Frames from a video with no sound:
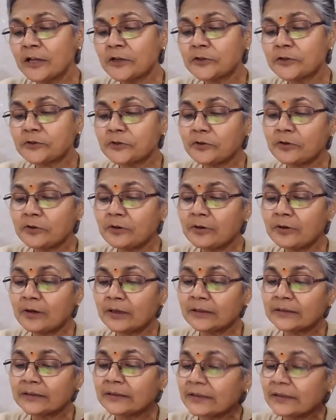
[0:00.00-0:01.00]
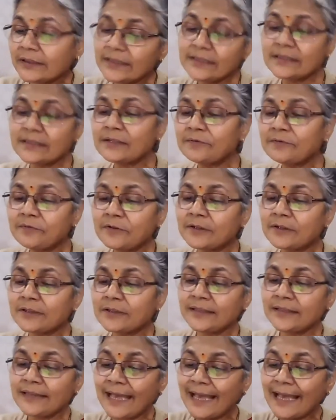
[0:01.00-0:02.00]
So the reason for
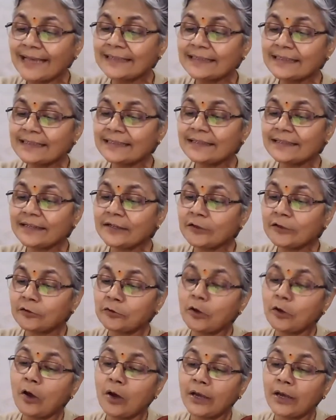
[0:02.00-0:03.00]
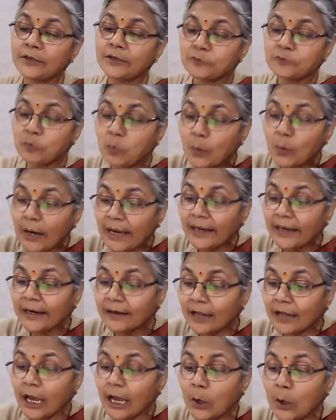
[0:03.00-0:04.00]
the existing law as to why
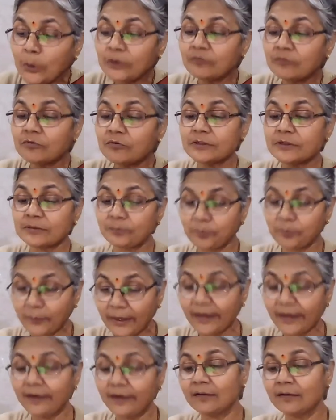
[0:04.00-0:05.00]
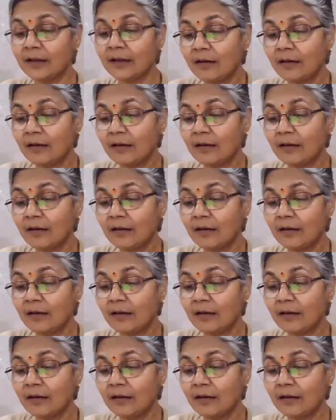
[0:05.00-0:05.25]
and how it was made,